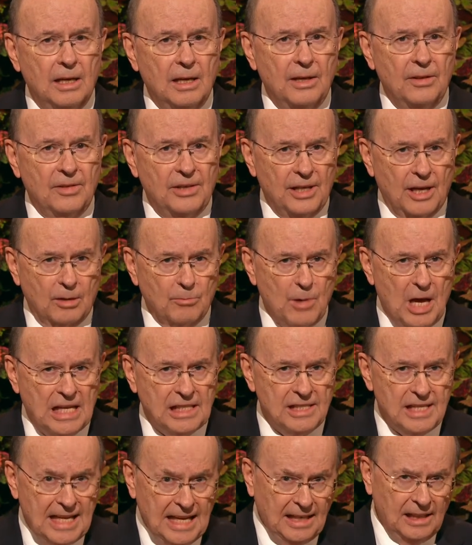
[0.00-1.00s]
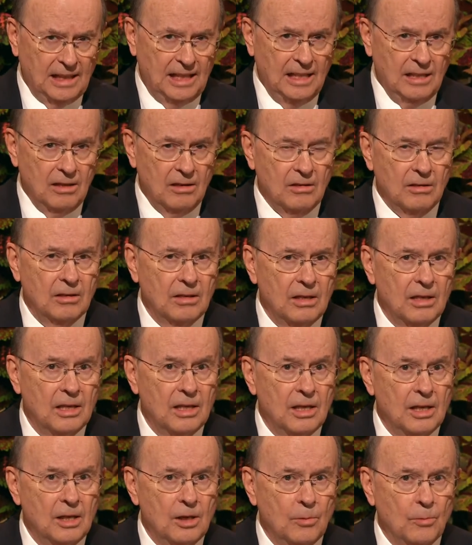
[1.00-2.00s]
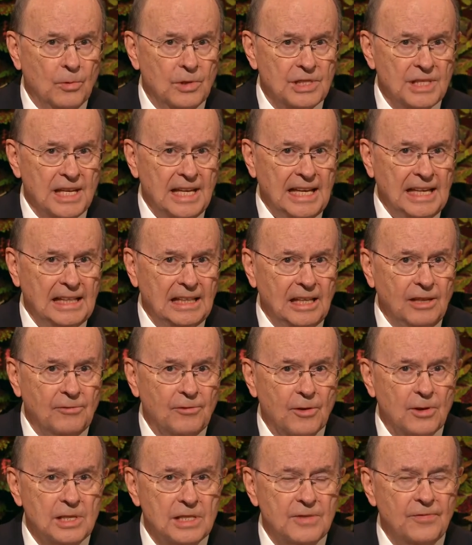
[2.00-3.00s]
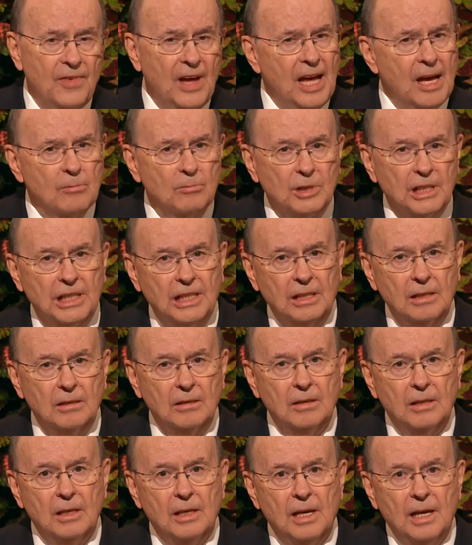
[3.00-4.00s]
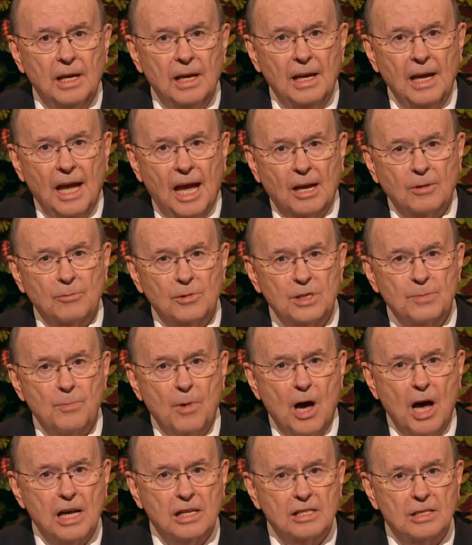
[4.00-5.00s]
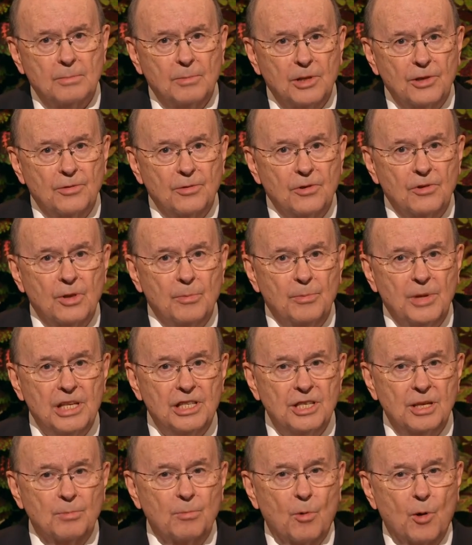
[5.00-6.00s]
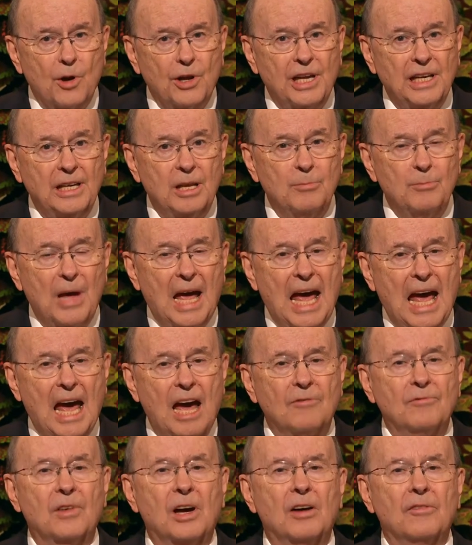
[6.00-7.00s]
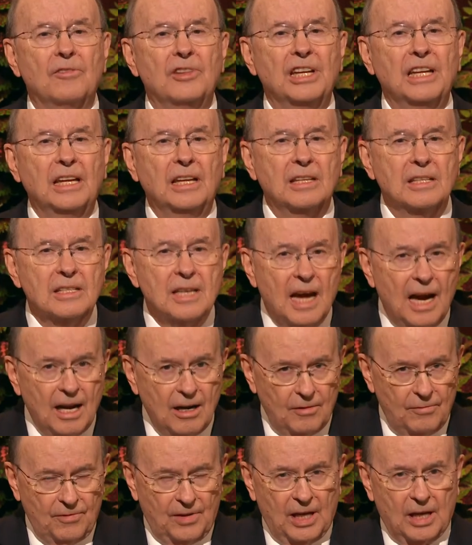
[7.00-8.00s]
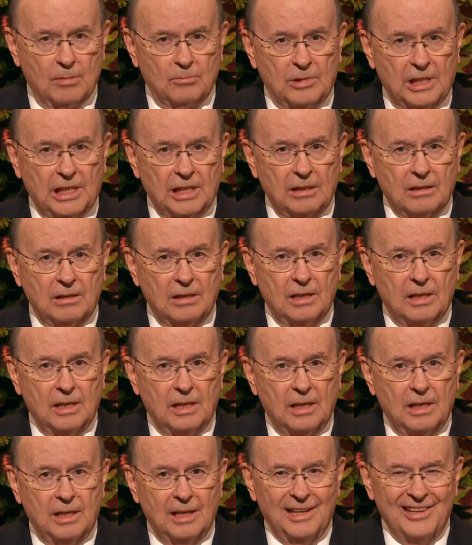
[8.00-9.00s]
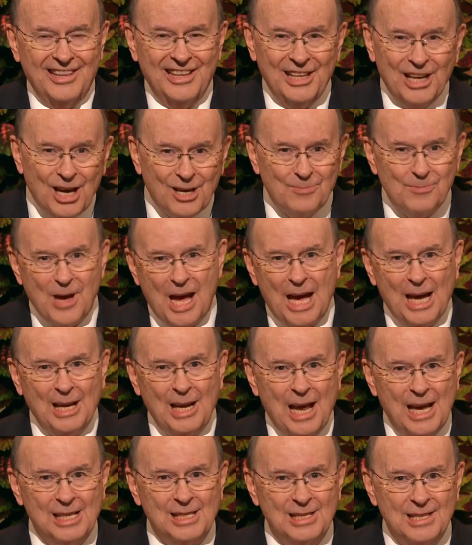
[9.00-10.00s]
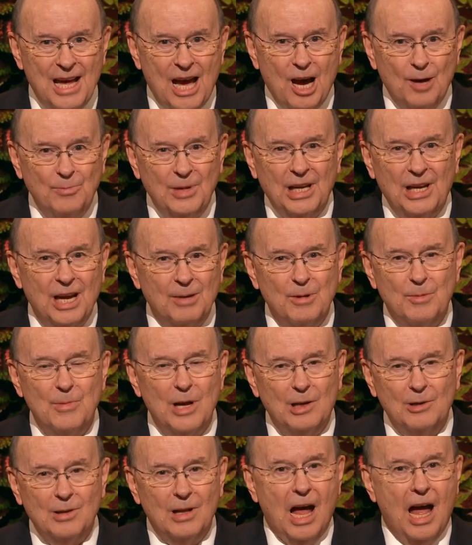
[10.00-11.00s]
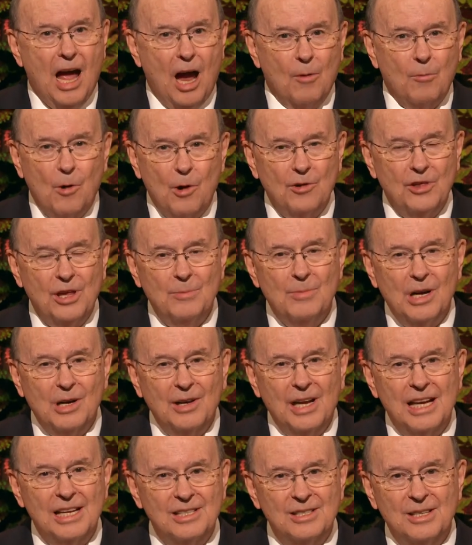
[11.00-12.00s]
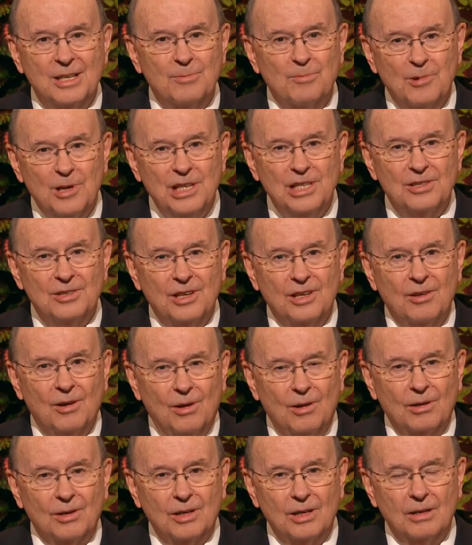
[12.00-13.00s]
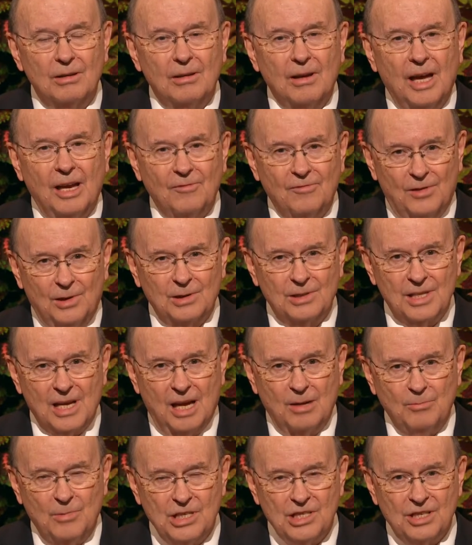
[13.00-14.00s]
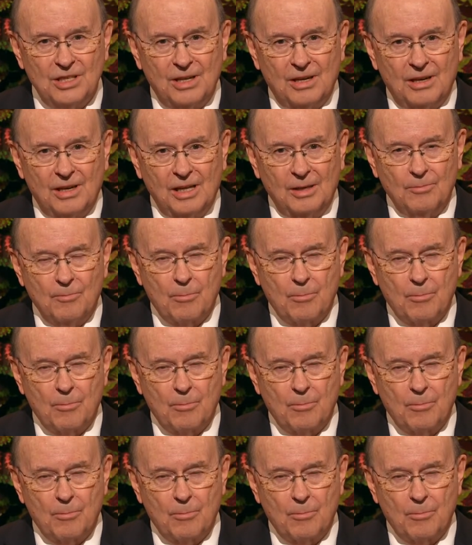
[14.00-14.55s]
The young man's healing was a healing for his family and was possible through the bishop working in behalf of the entire family. The young man has now become a worthy Melchizedek priesthood holder and full-time missionary.